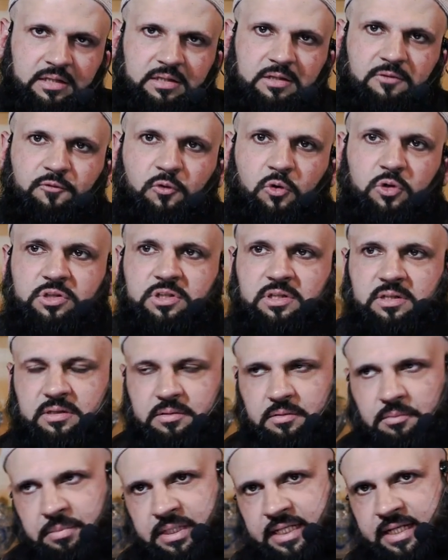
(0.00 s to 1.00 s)
The fourth
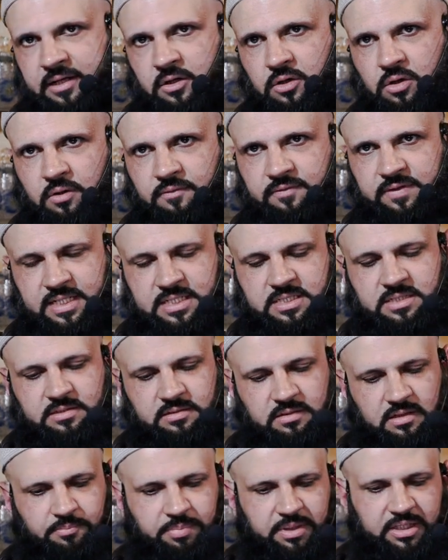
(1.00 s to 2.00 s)
meaning of this
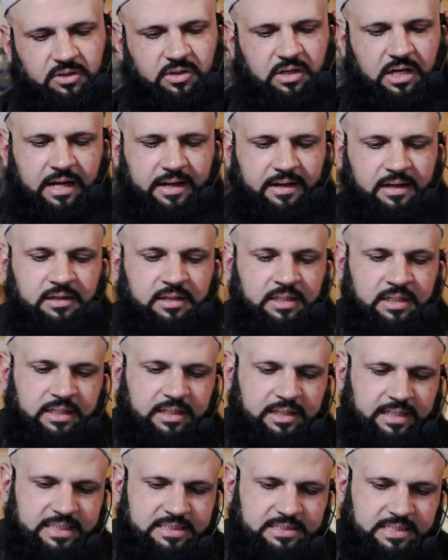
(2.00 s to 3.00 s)
particular ayah
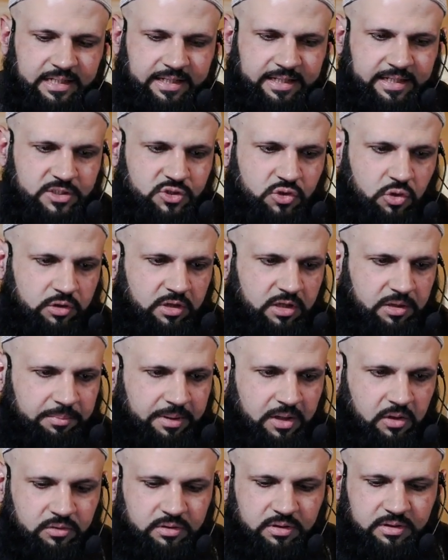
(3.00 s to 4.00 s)
is that it is talking
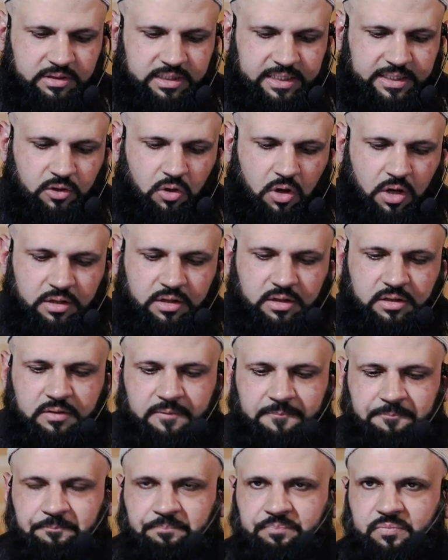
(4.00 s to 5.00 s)
about the honor
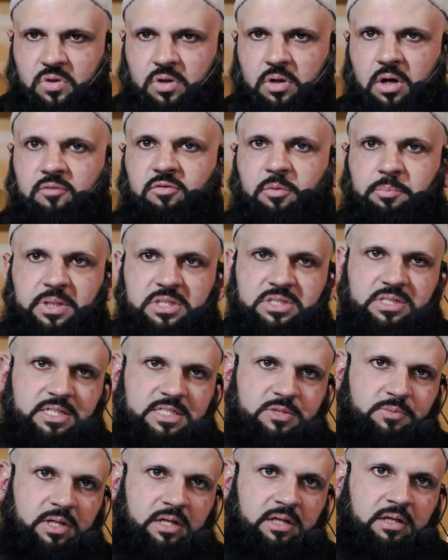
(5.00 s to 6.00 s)
of a person
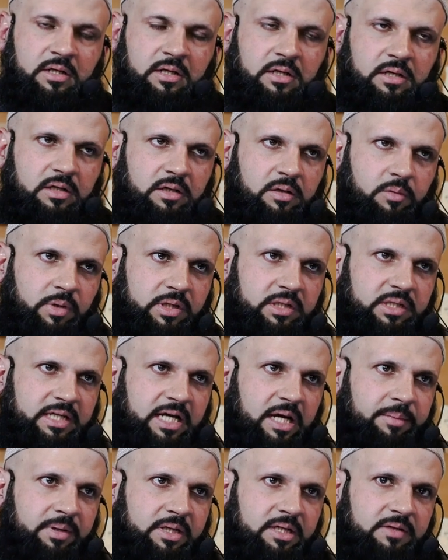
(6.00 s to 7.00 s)
as well.
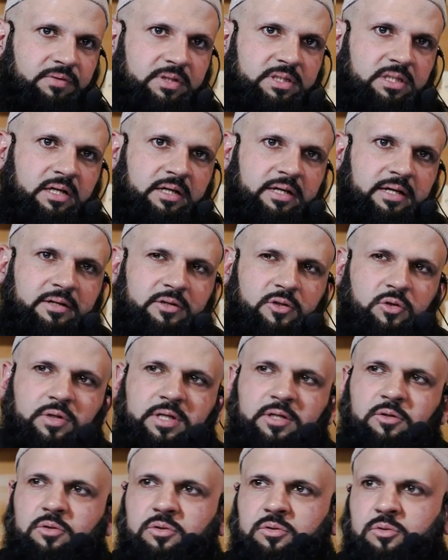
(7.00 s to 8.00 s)
Wasiyabaka fatahir, you know,
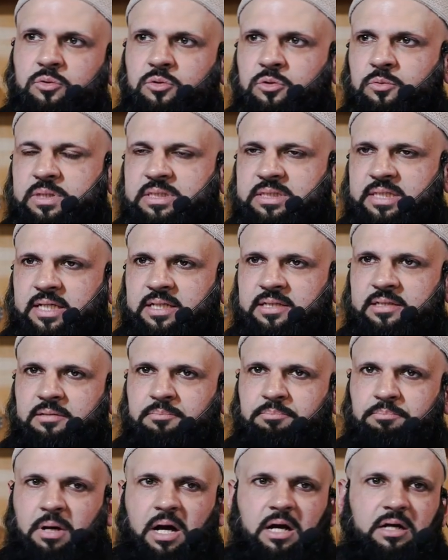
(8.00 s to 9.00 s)
in Urdu we say
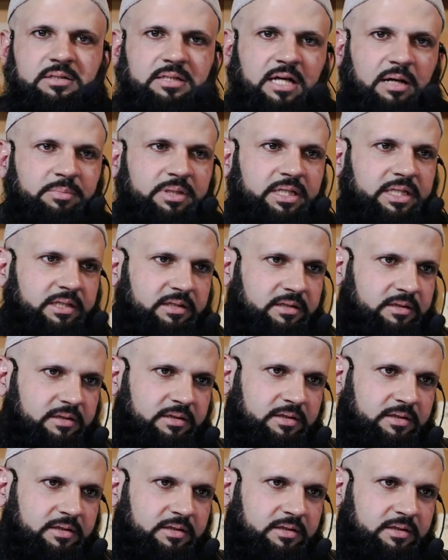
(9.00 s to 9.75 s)
pak damani.